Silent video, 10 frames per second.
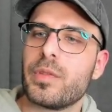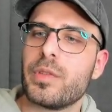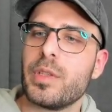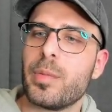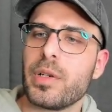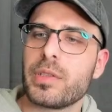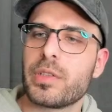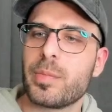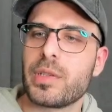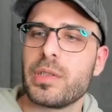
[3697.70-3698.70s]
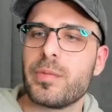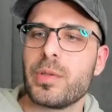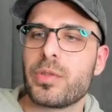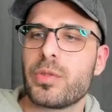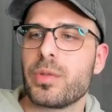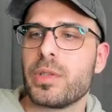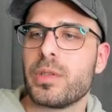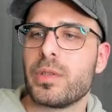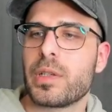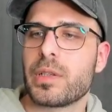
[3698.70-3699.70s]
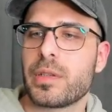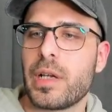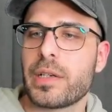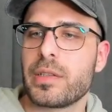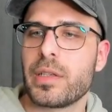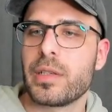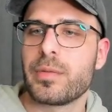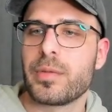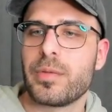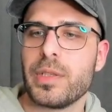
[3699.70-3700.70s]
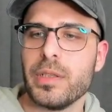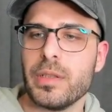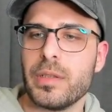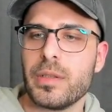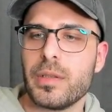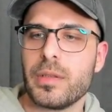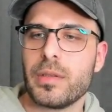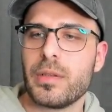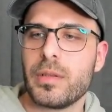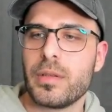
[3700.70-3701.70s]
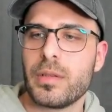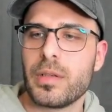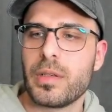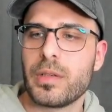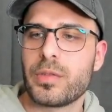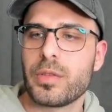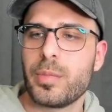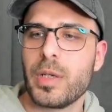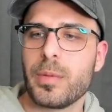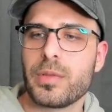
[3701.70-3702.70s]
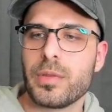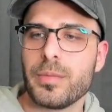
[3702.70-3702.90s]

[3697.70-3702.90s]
brush, especially if you're a student. You can actually get it for free. Should be able to.